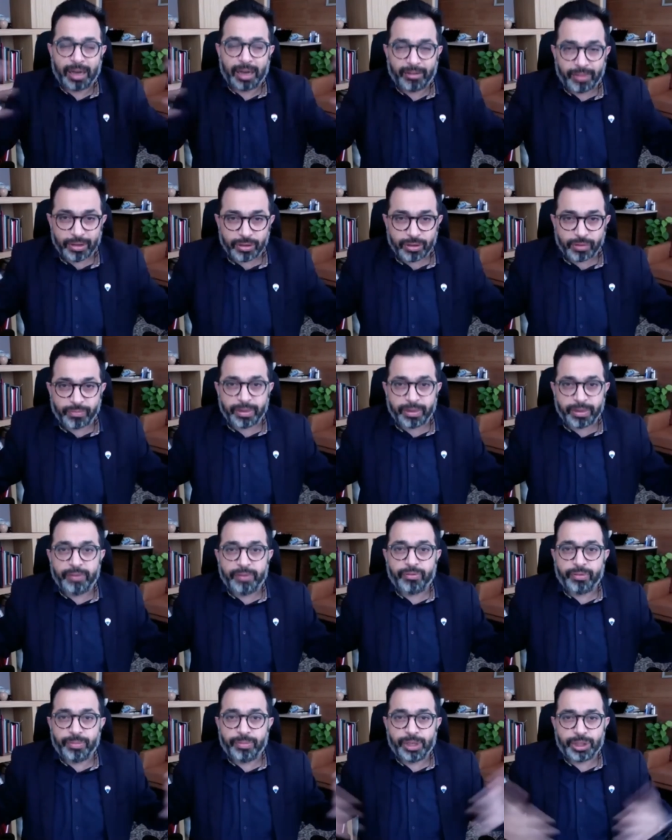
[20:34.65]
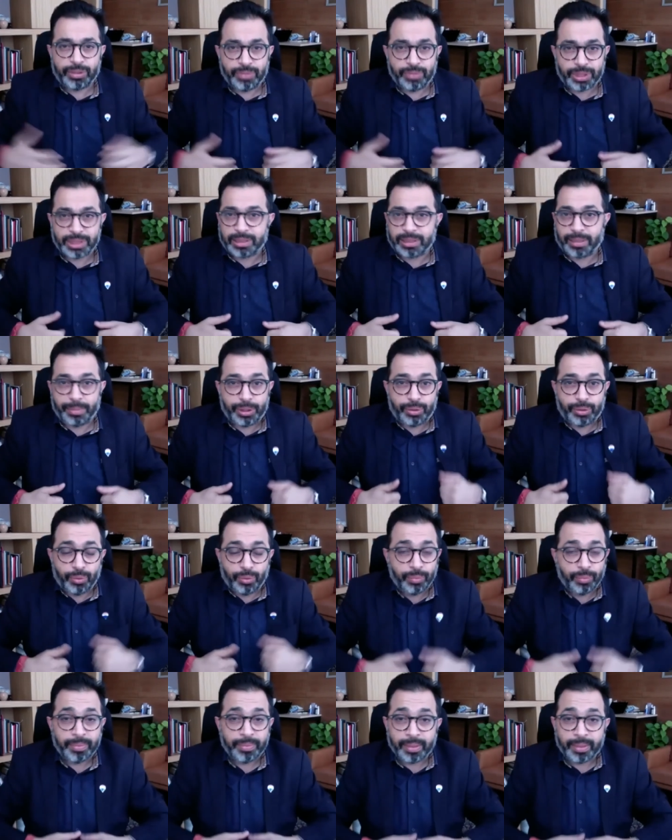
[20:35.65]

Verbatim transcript: levels of information which is coming through.